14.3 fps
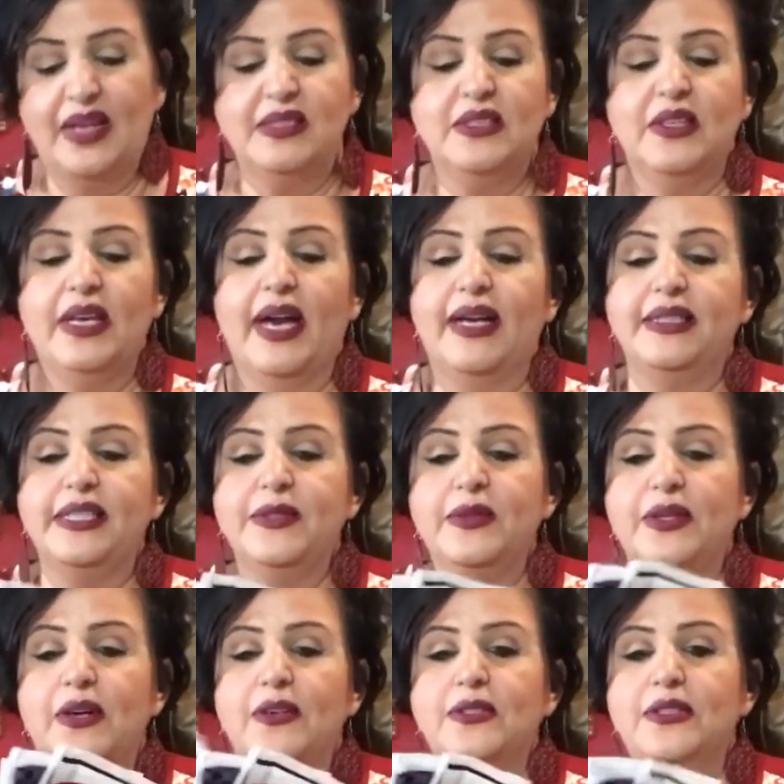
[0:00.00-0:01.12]
But yeah, these were
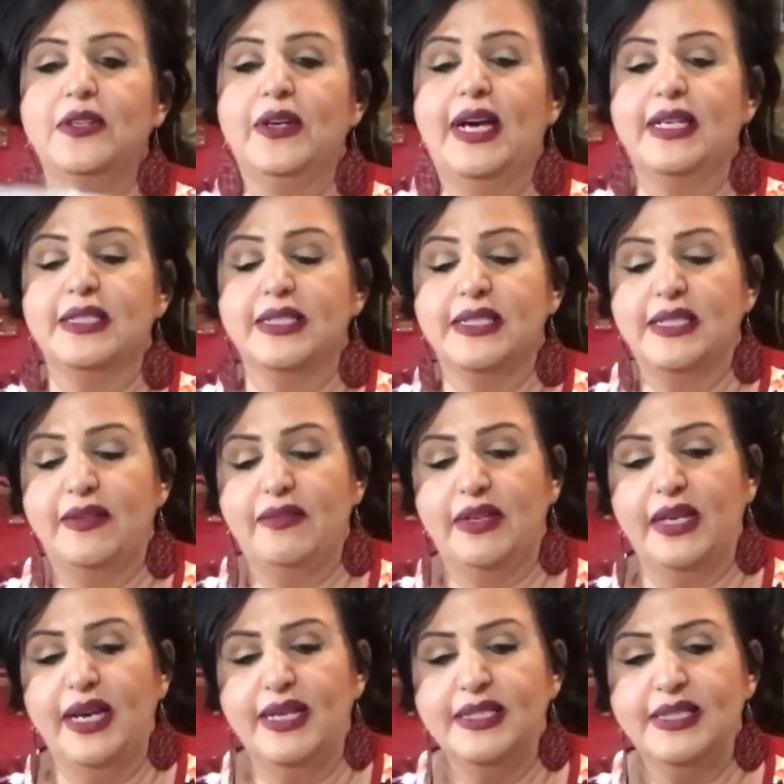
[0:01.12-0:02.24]
also at
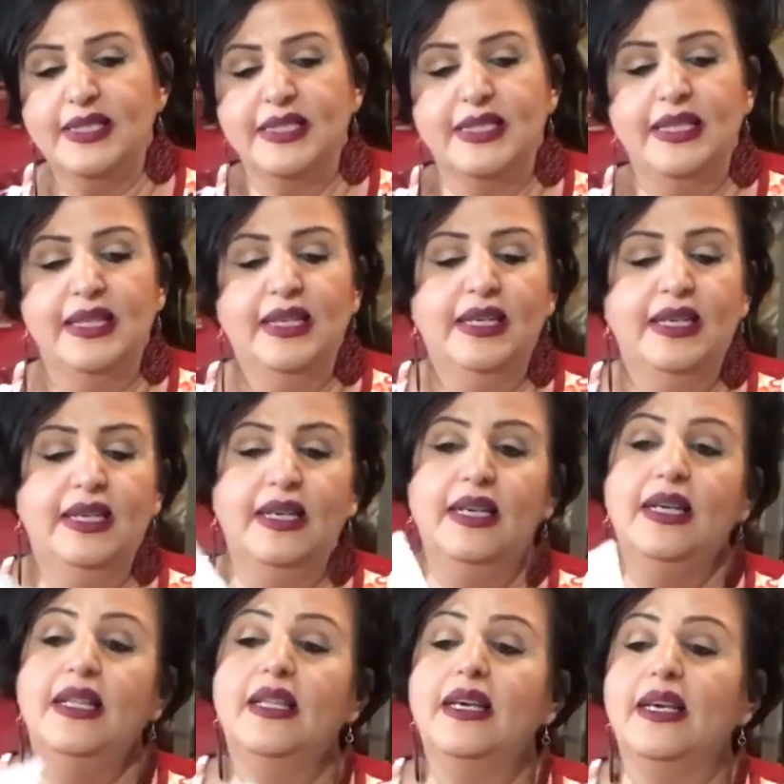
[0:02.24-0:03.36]
CVS.
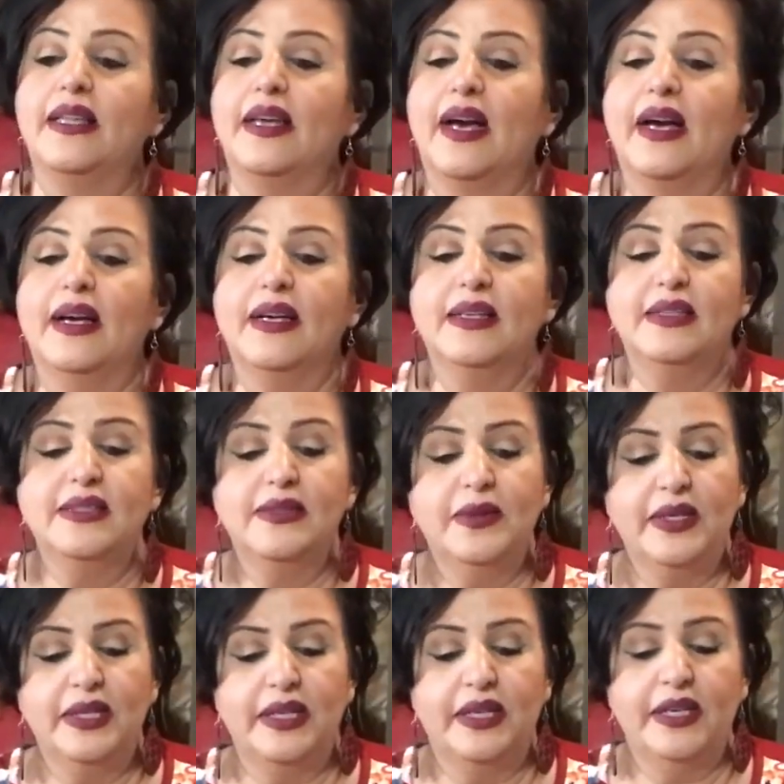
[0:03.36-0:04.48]
Look at that. It's
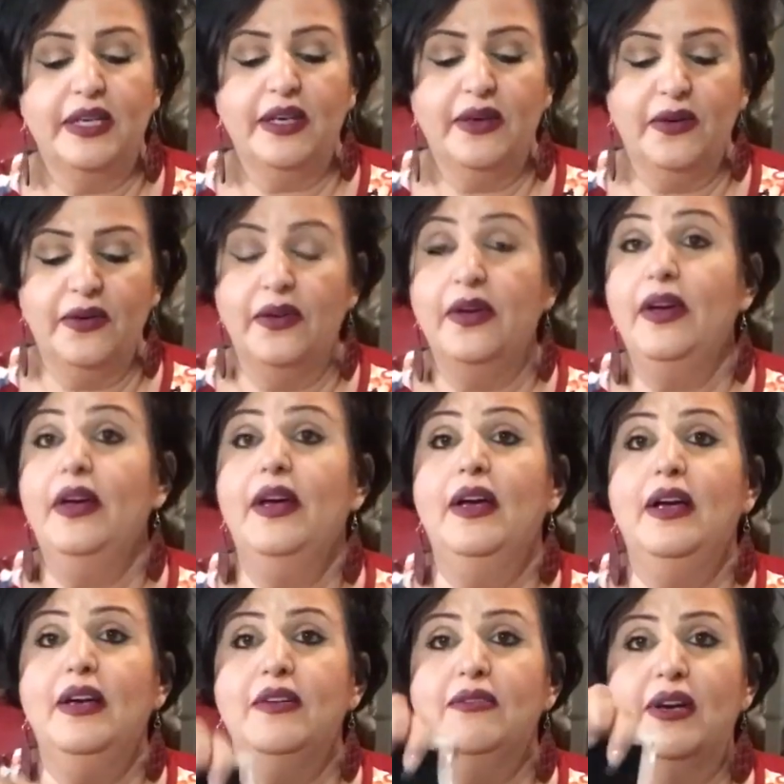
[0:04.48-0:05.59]
really cute.
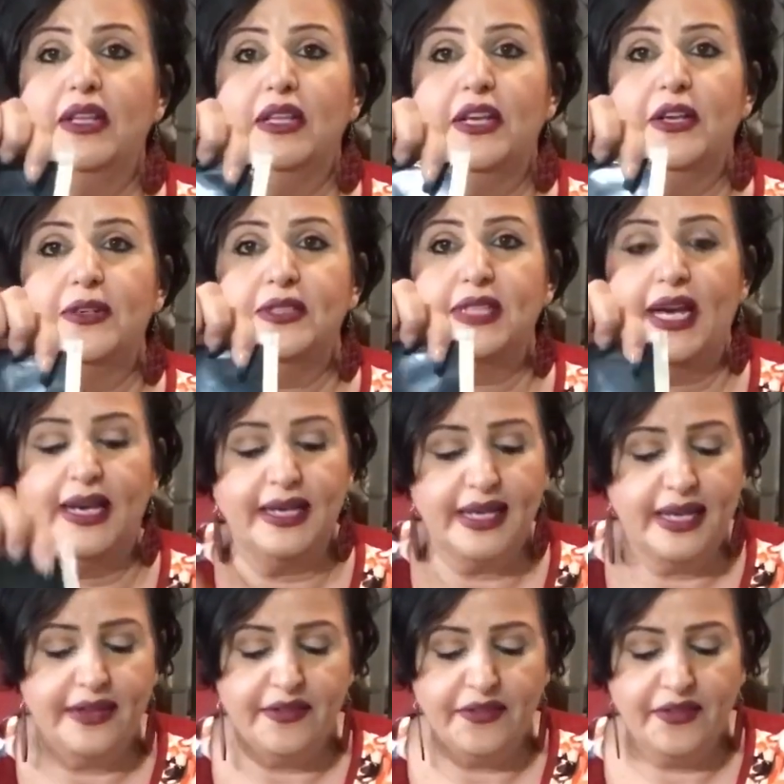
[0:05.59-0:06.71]
Fun little
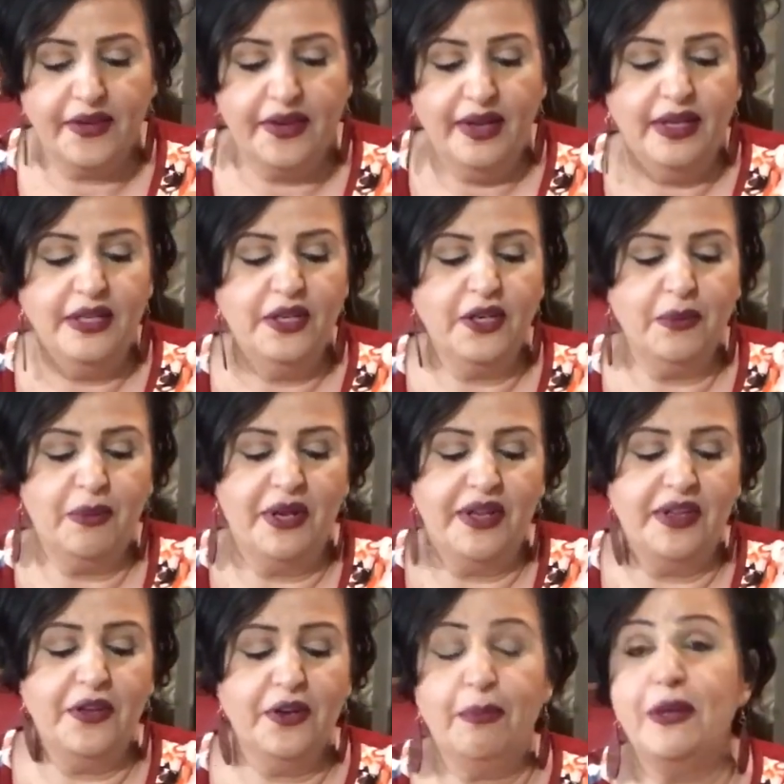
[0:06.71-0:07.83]
sackies. You can put it,
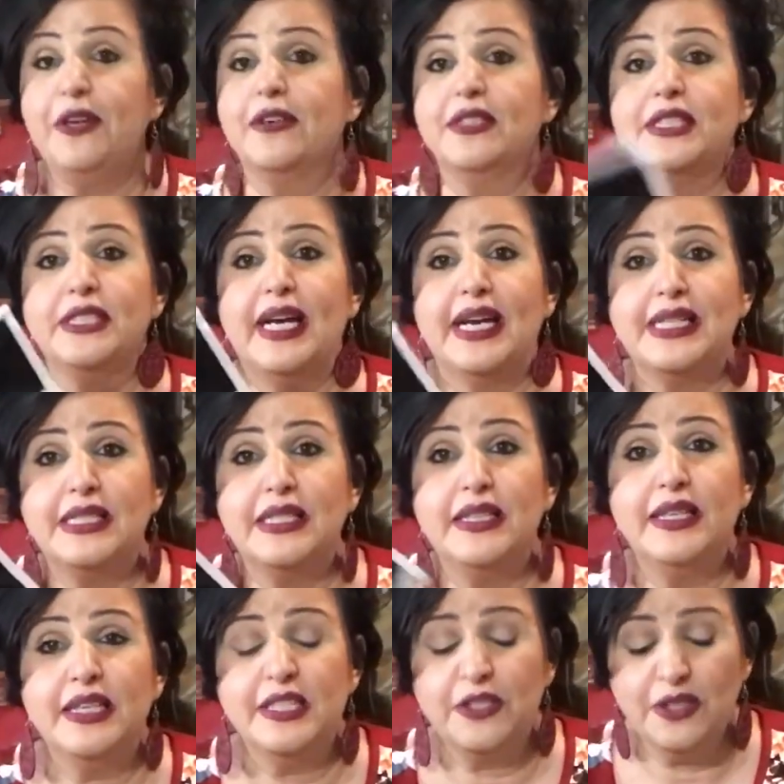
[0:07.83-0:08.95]
you can put your snacks in
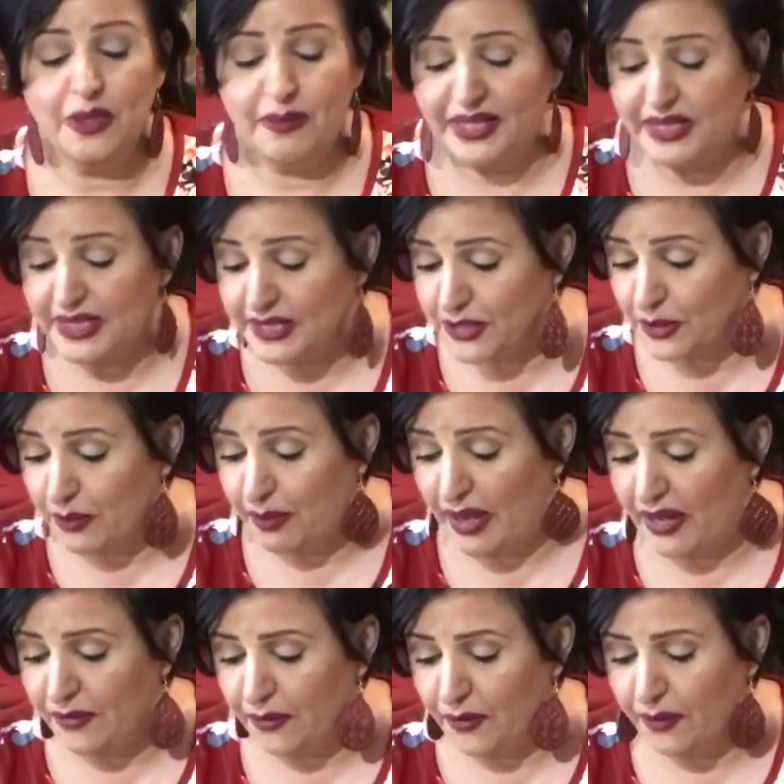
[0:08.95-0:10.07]
this. You can make this your
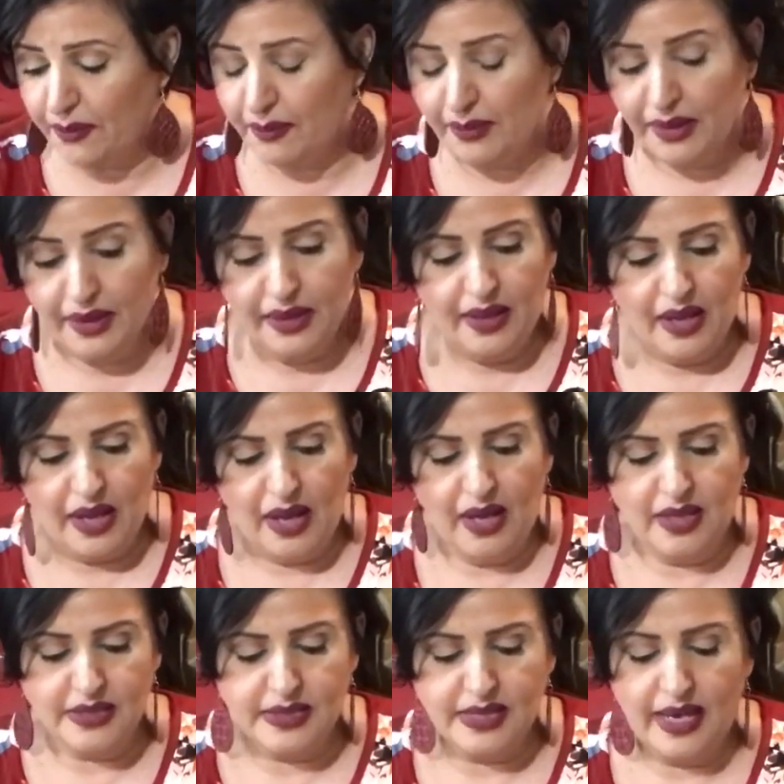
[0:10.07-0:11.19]
bathroom uh,
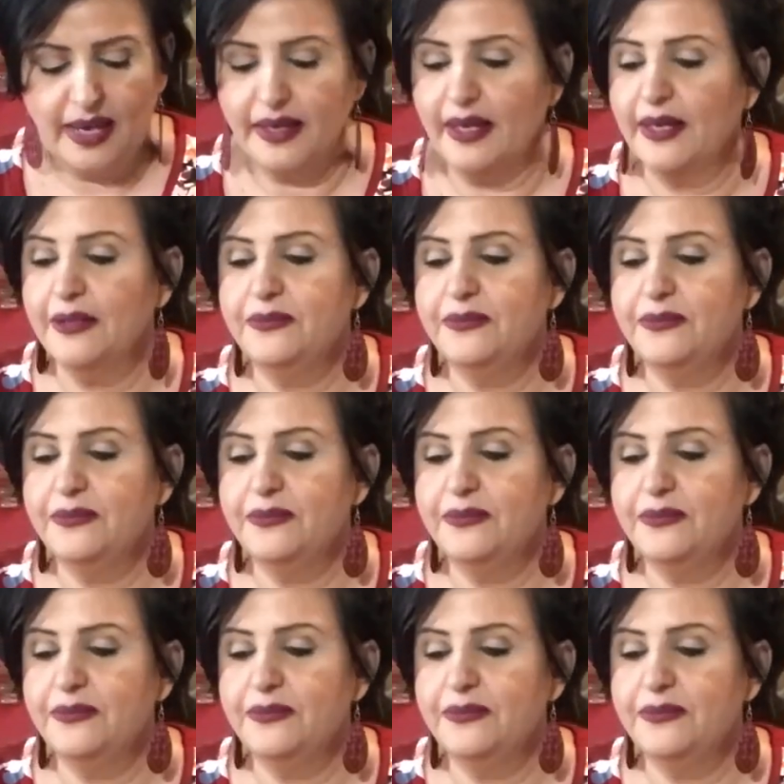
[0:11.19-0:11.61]
sack.